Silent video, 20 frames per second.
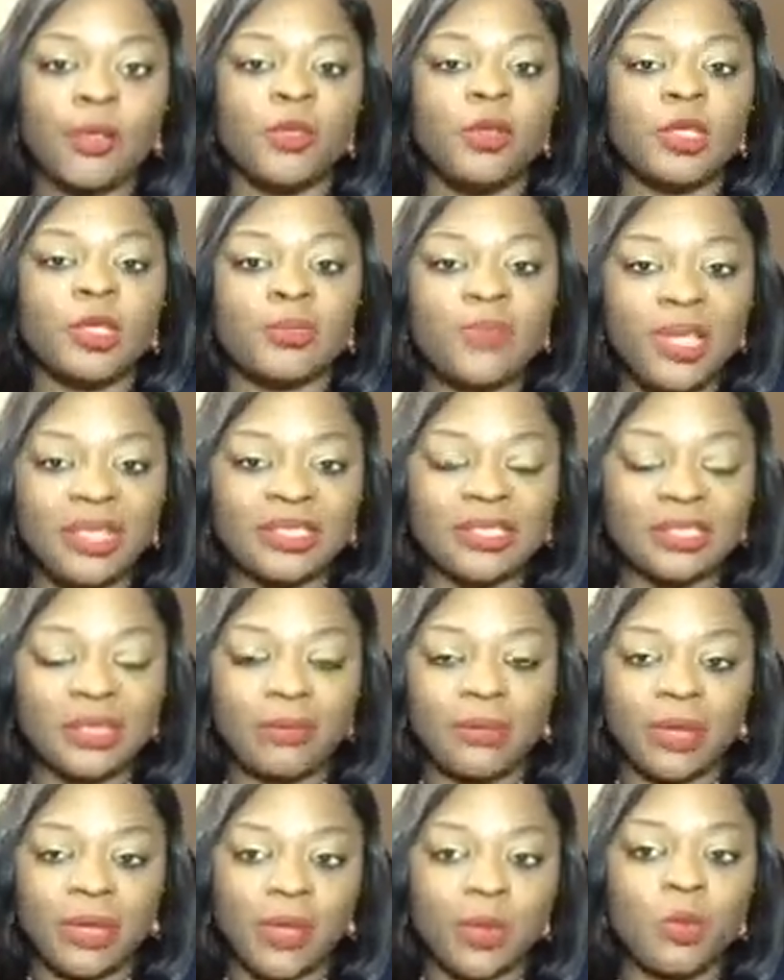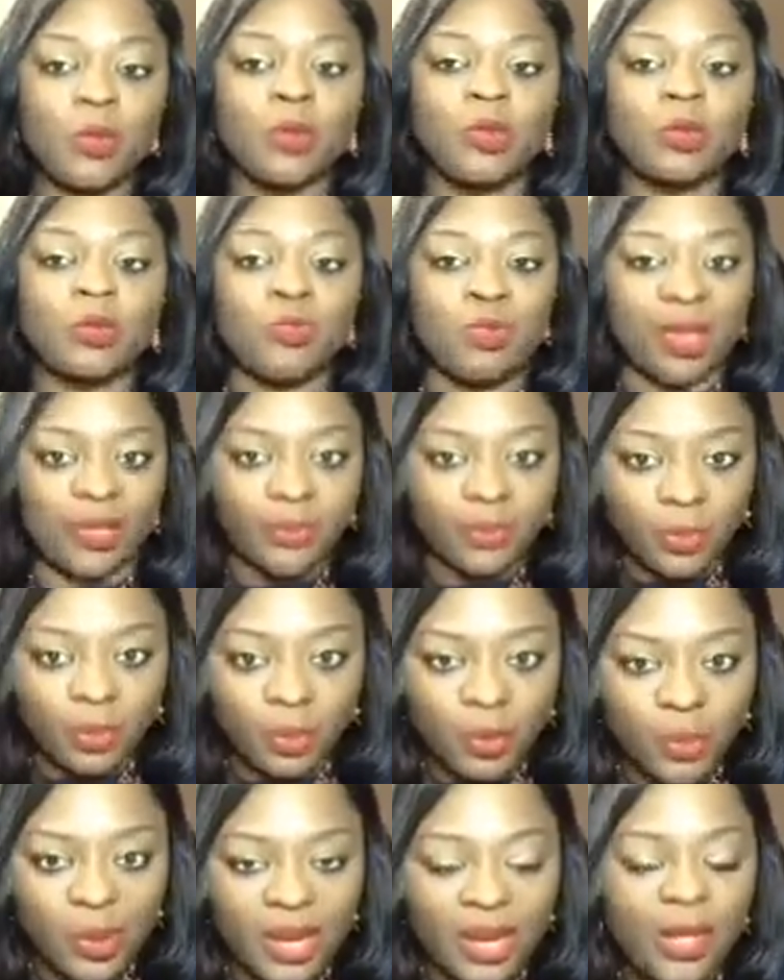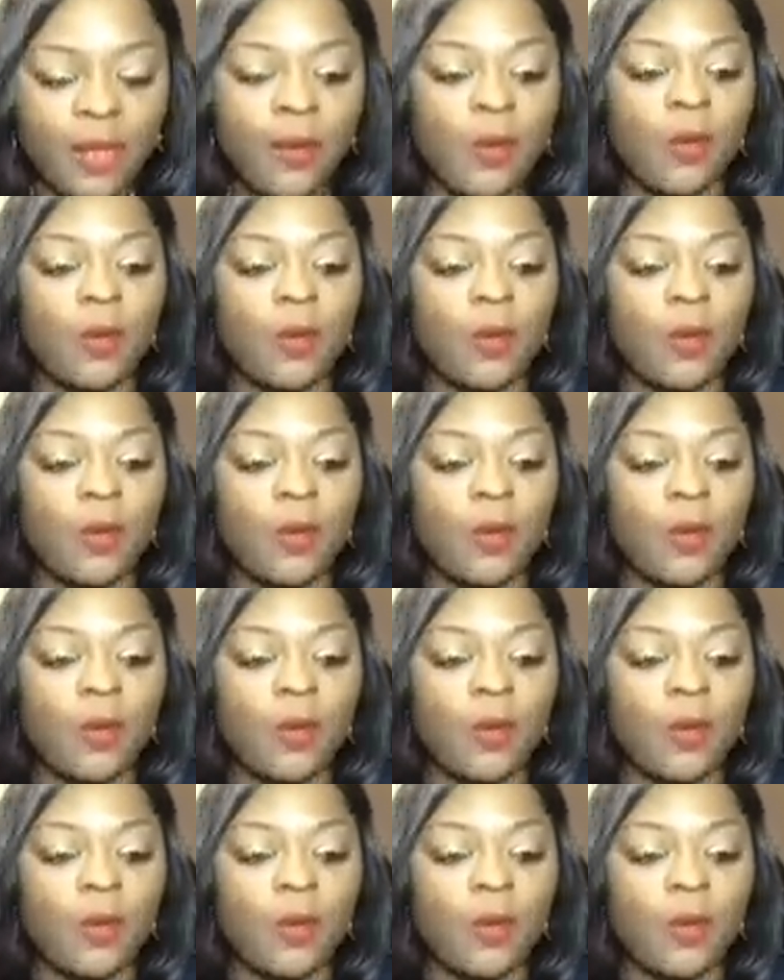You speak to somebody who's been through it,